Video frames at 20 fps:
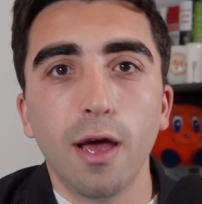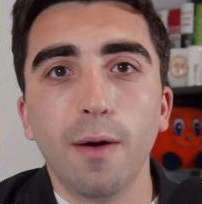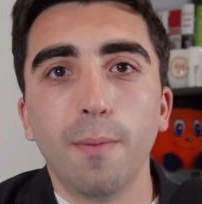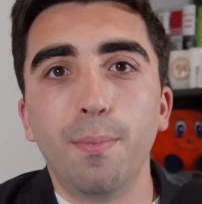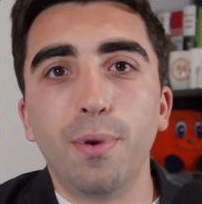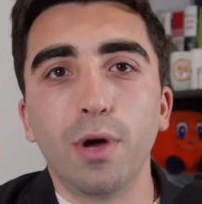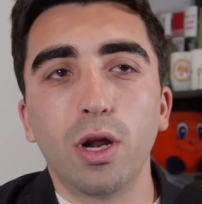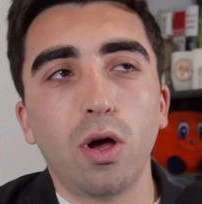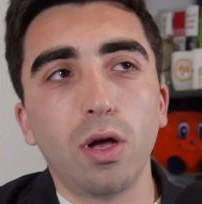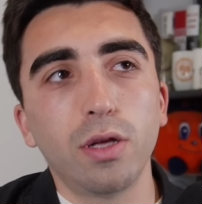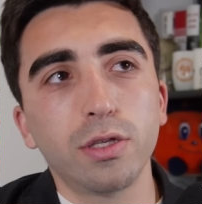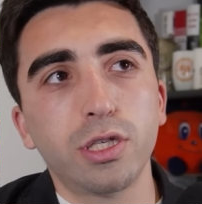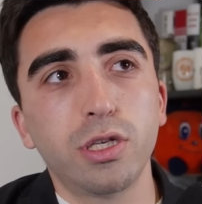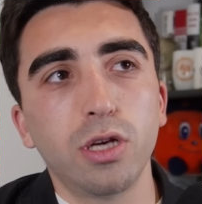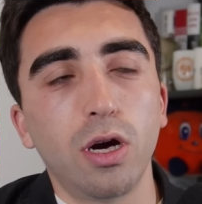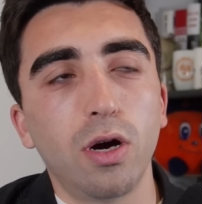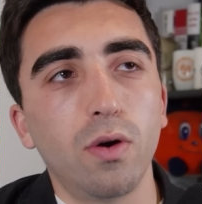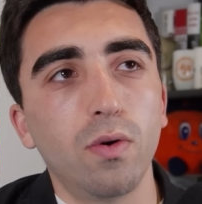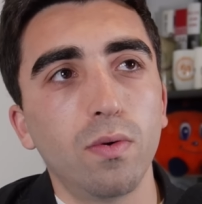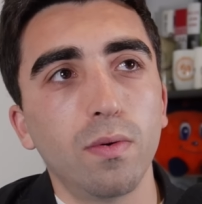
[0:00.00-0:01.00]
But
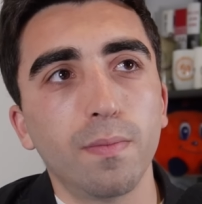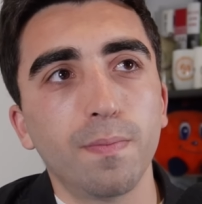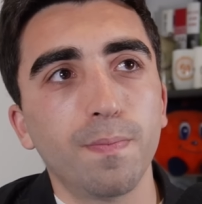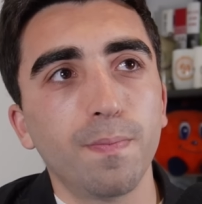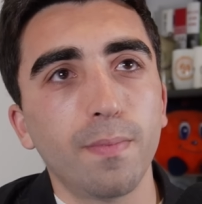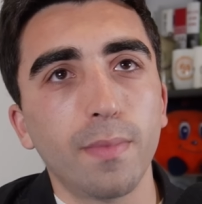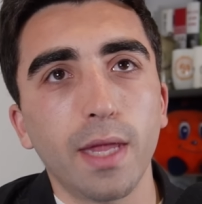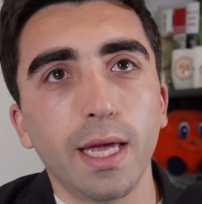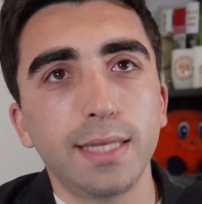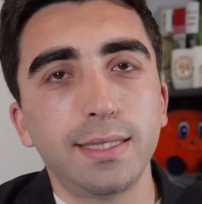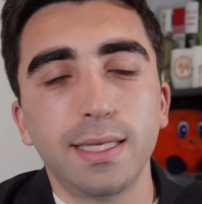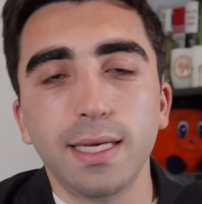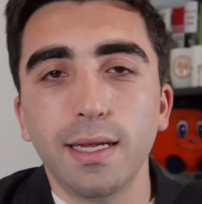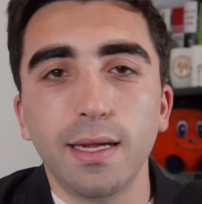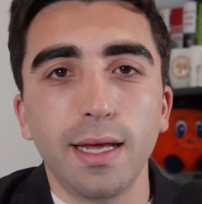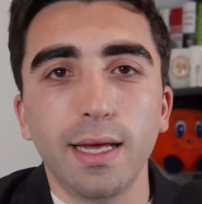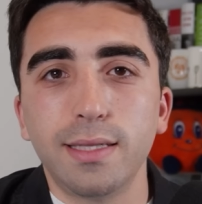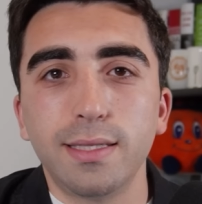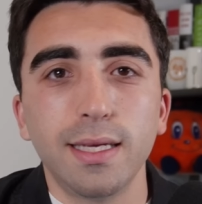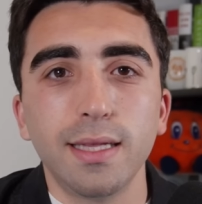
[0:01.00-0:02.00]
also, it's in
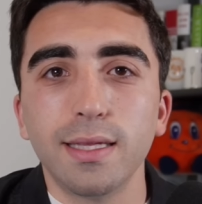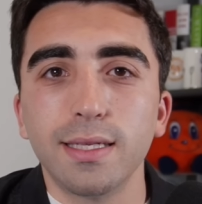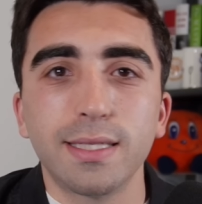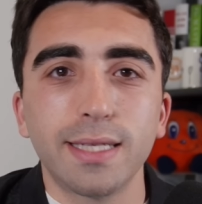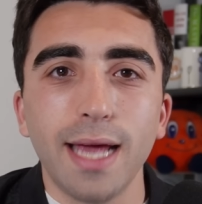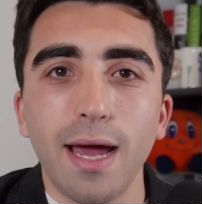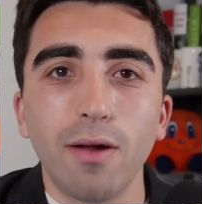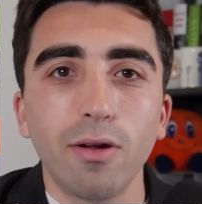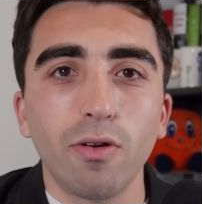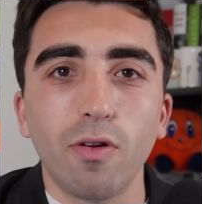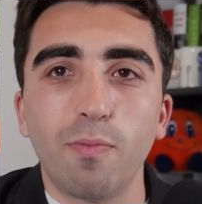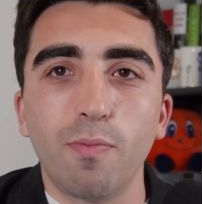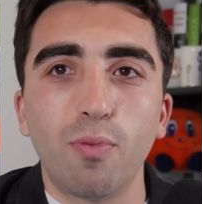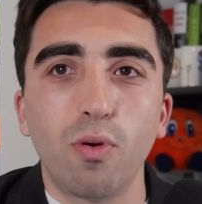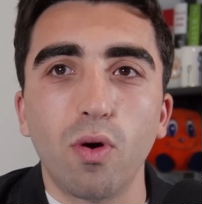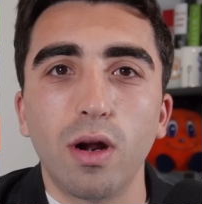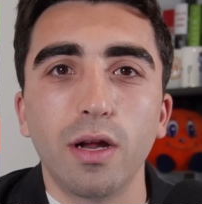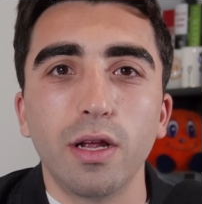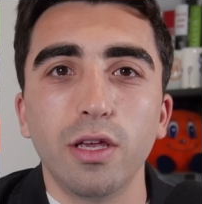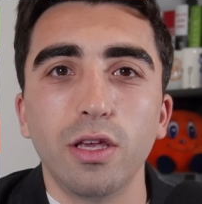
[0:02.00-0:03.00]
it's in the scouting
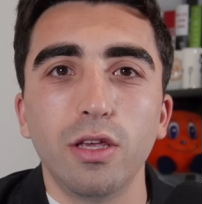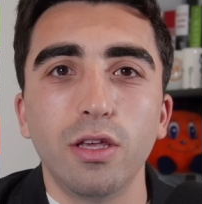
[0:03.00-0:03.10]
report.